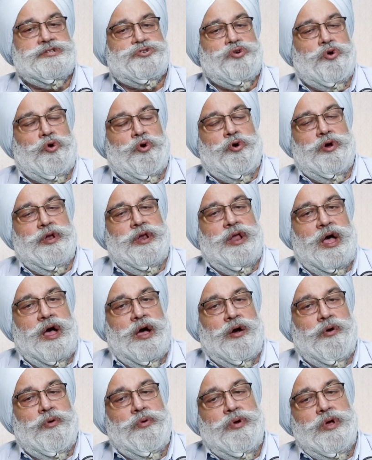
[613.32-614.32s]
on
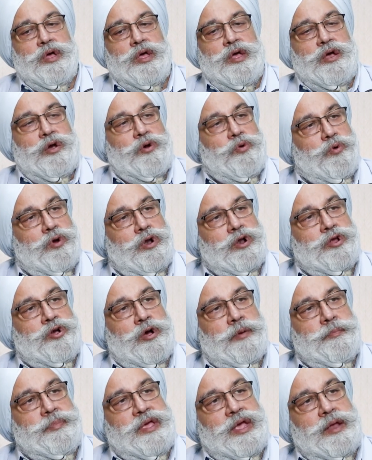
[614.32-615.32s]
how
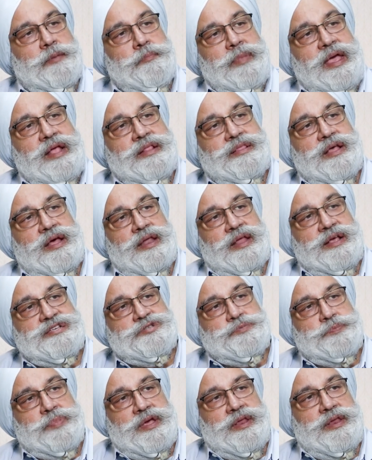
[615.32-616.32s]
Qualcomm can make that
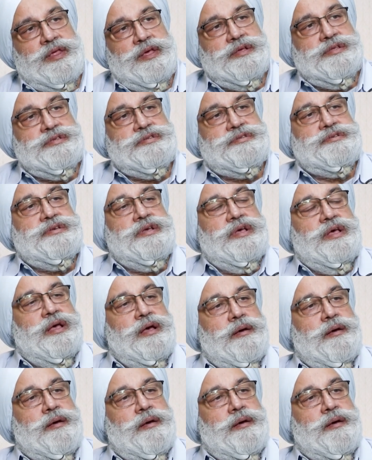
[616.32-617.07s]
experience